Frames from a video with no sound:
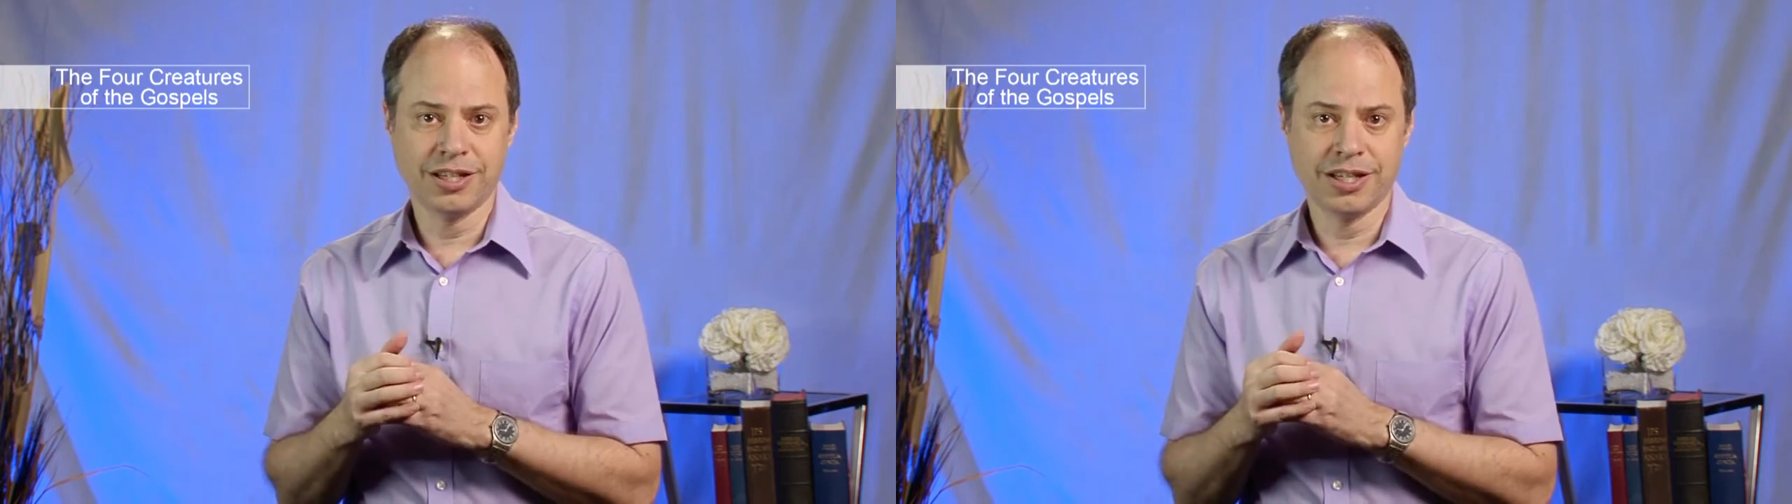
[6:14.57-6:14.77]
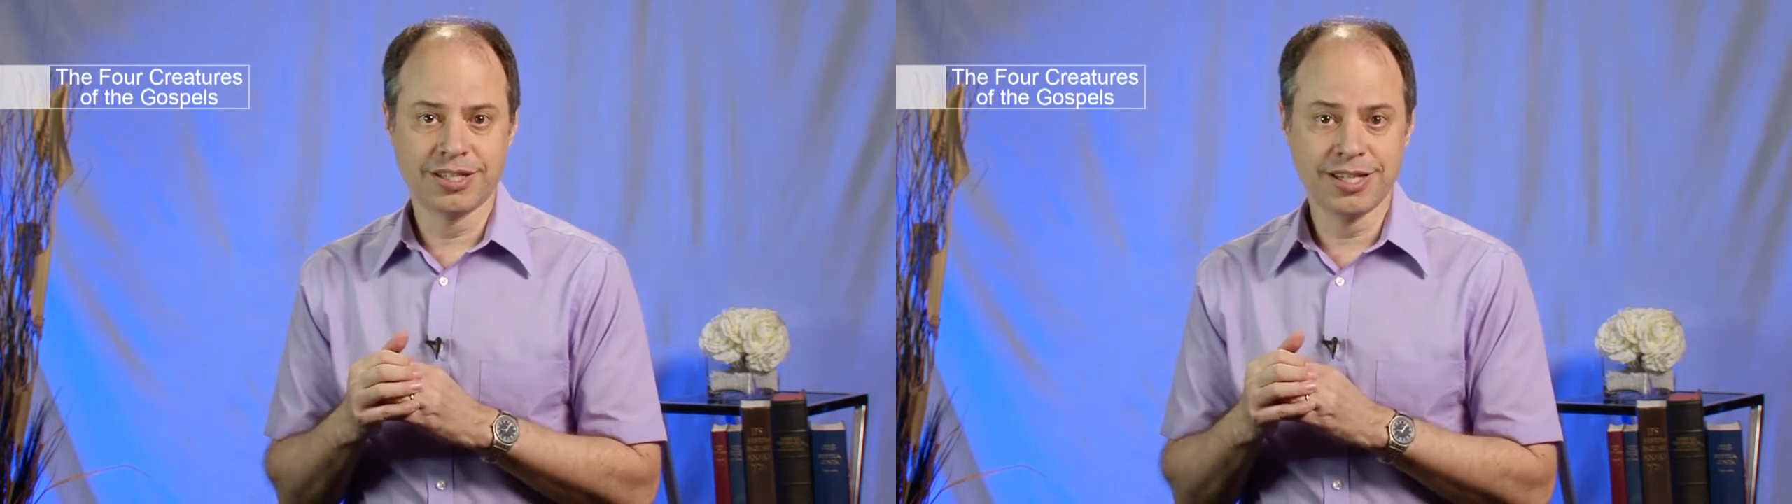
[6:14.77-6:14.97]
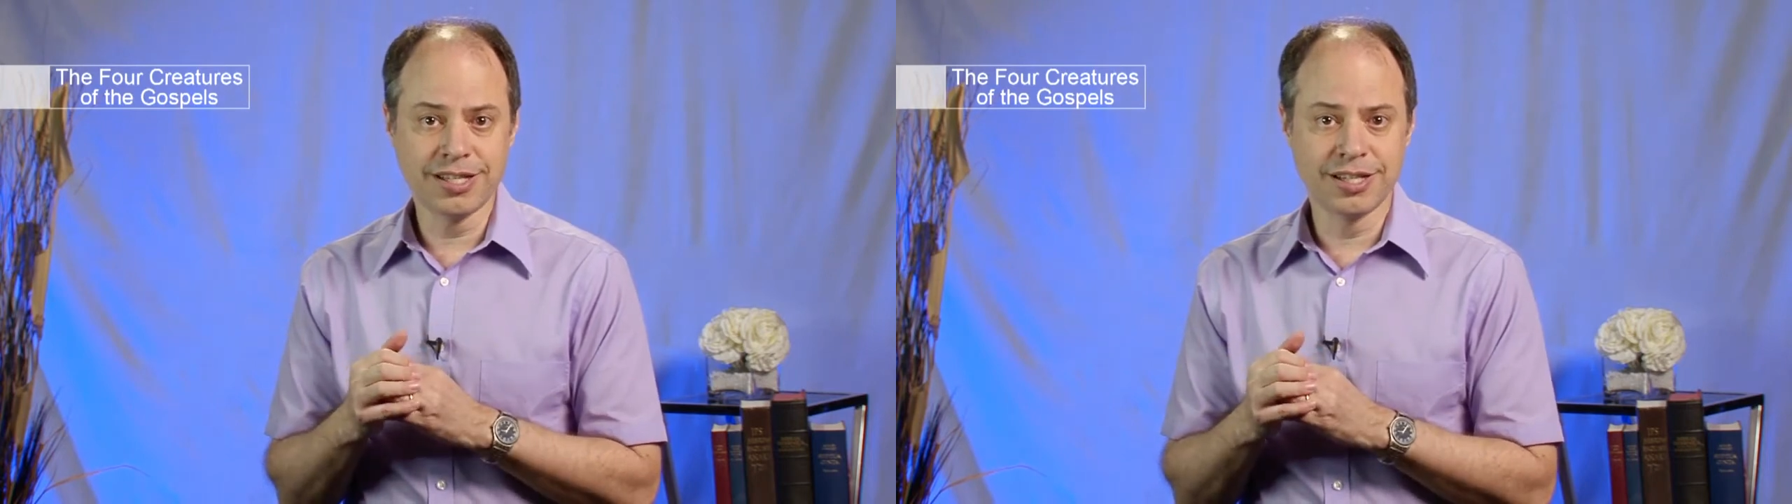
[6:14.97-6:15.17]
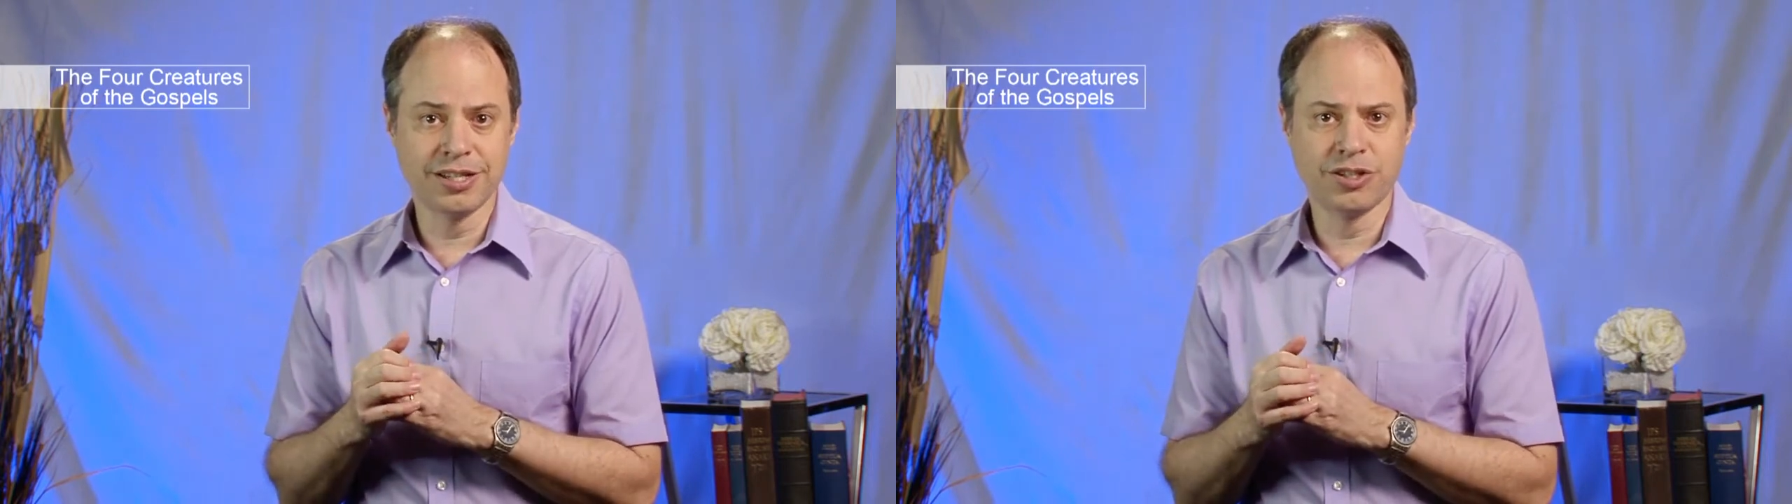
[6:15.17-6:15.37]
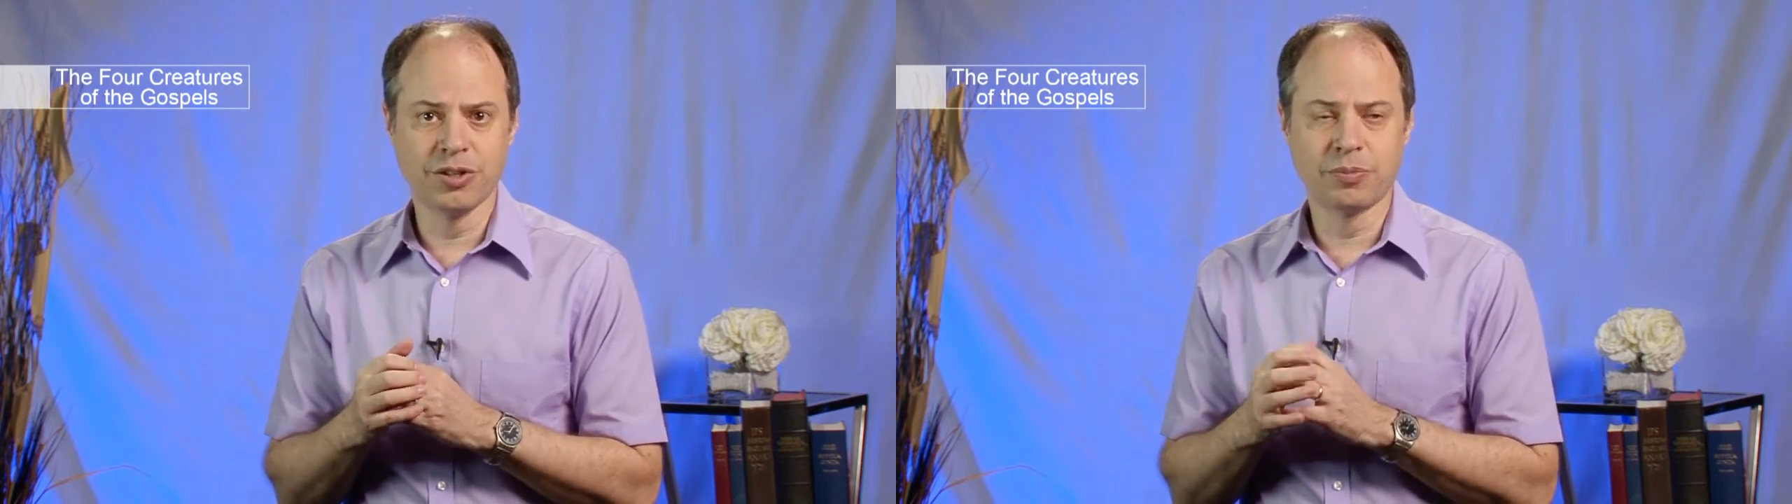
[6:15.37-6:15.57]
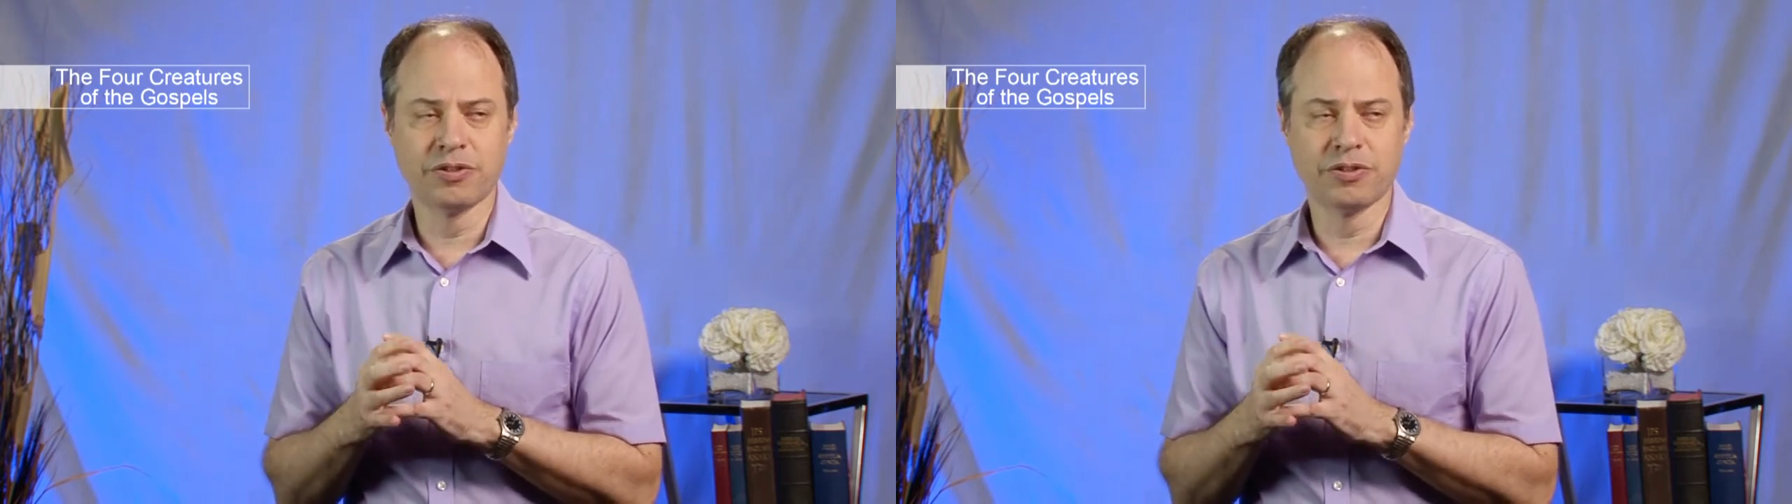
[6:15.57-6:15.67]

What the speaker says: assistant to a